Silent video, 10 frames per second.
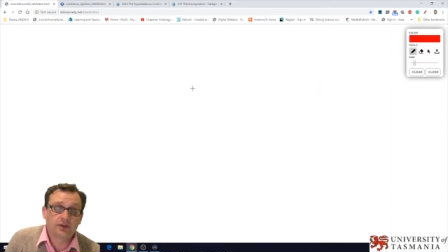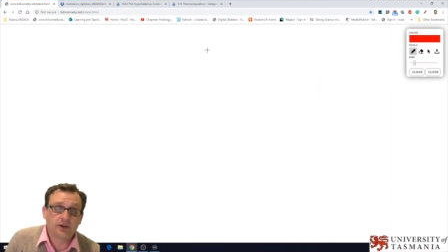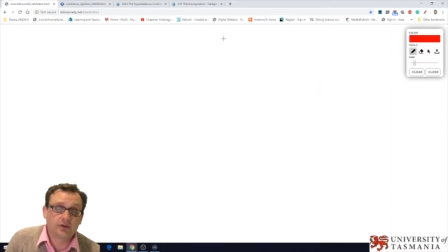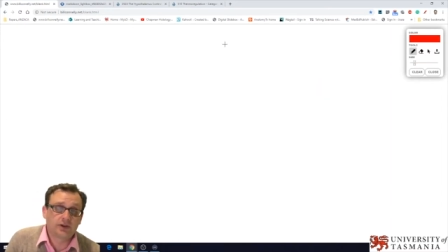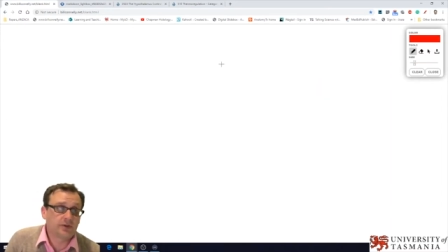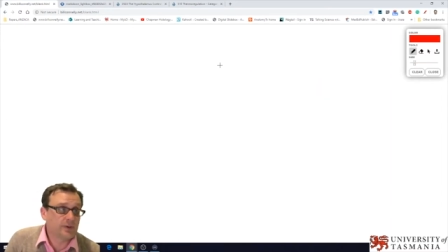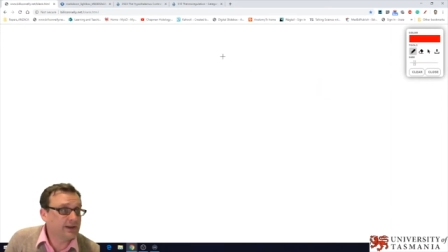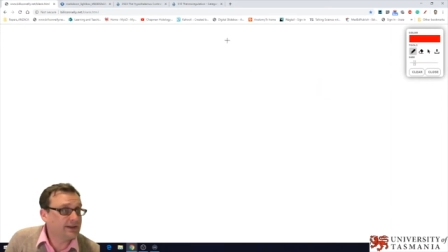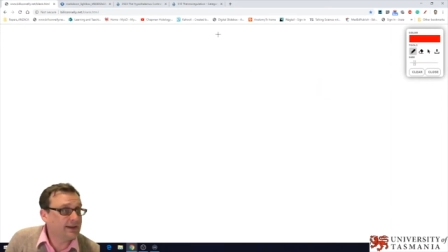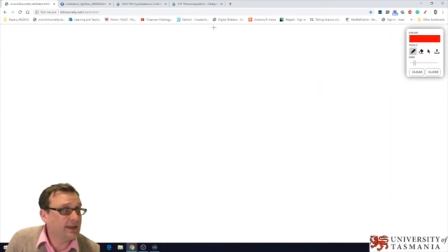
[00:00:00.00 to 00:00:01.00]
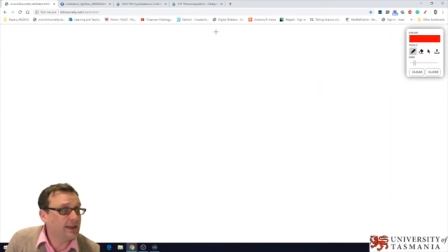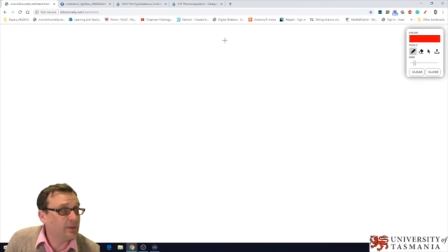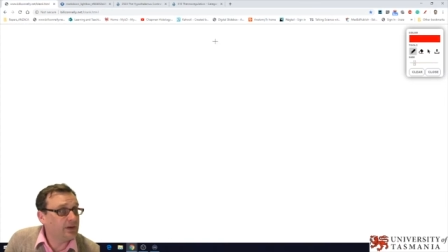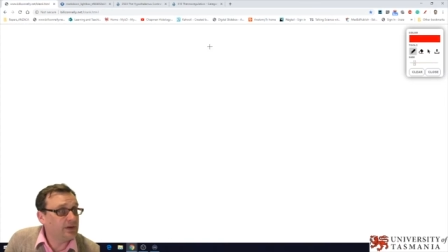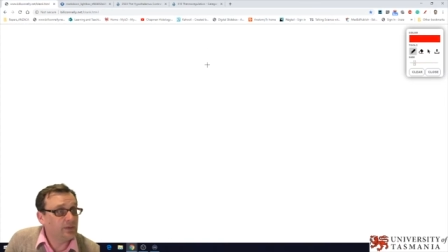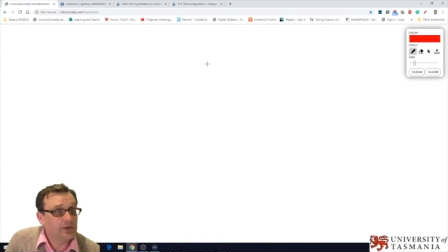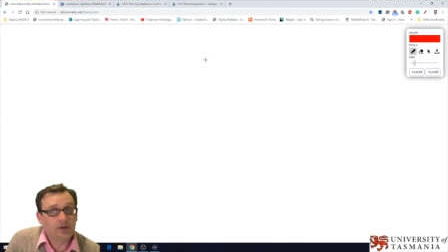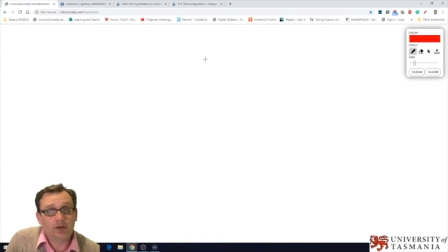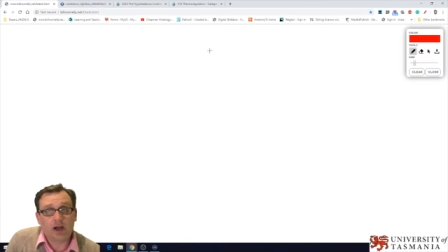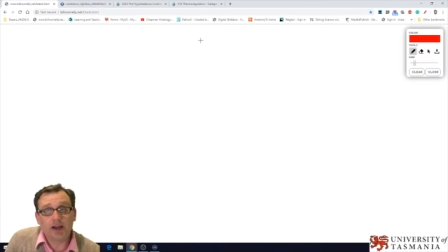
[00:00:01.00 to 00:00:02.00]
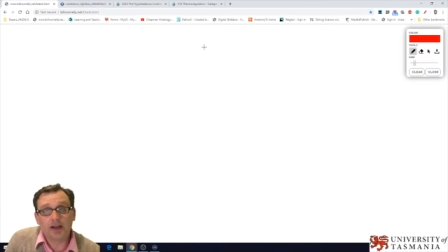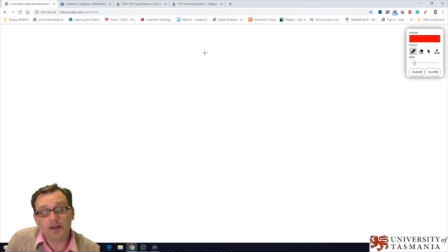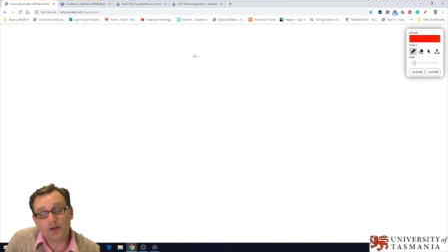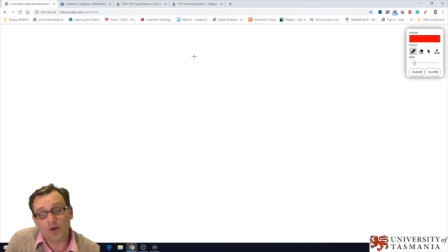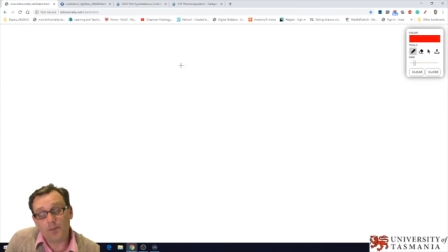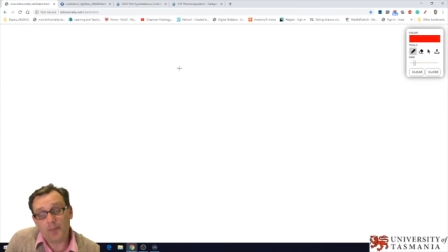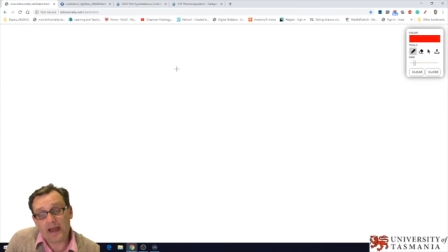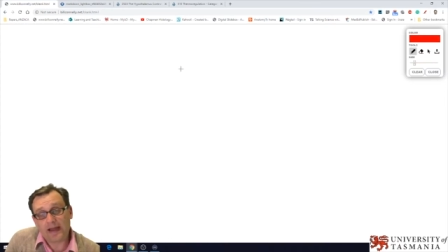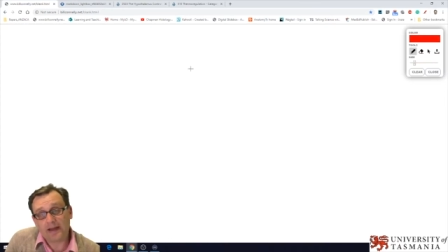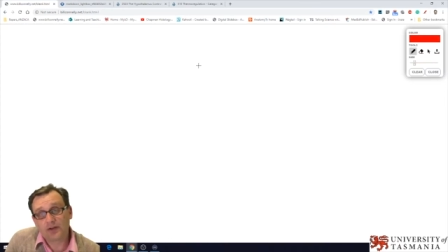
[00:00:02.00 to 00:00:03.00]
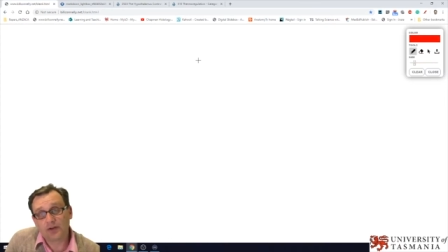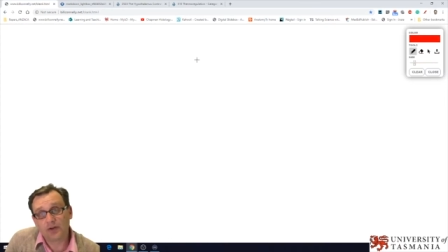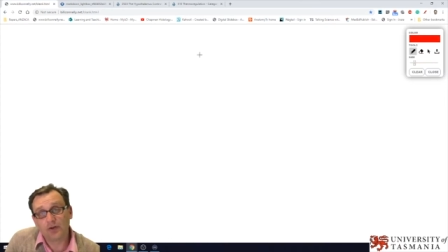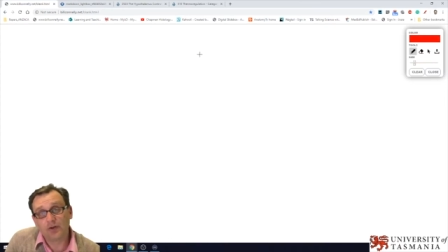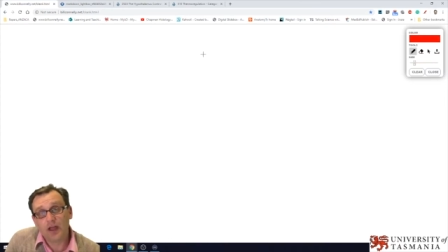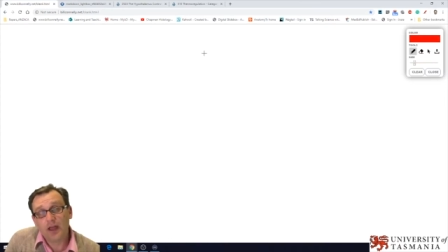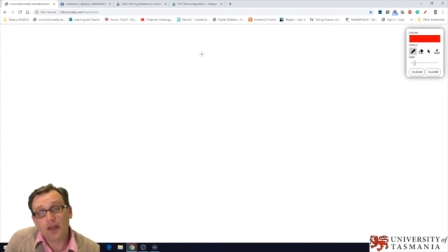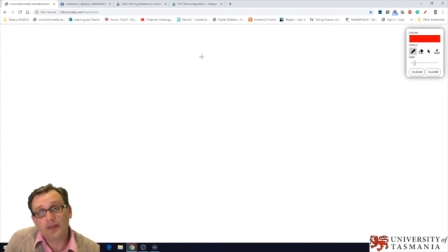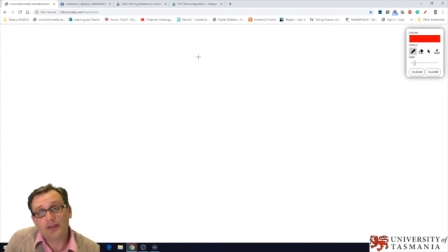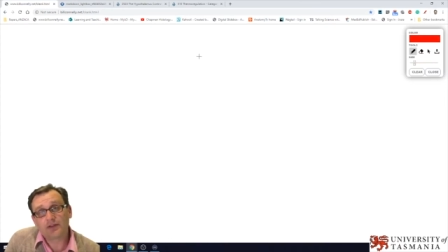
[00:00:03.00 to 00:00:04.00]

So in order to understand that, we, we do kind of need to go back to